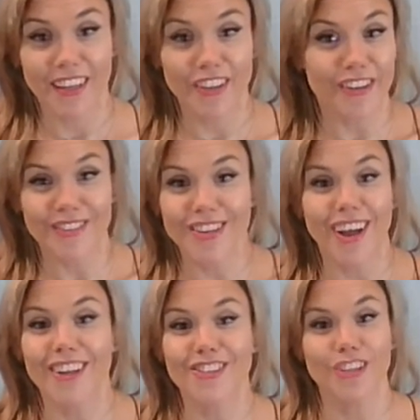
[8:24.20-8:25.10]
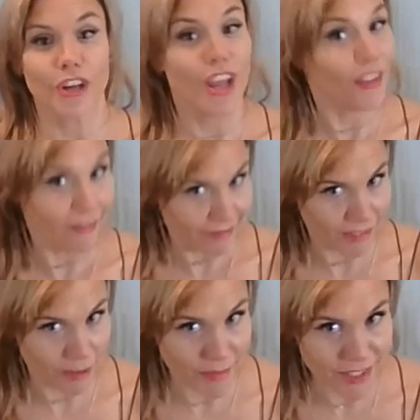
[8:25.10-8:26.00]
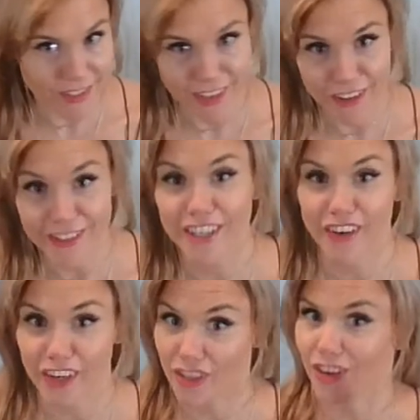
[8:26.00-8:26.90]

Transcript: There's not a, let me tell you another secret.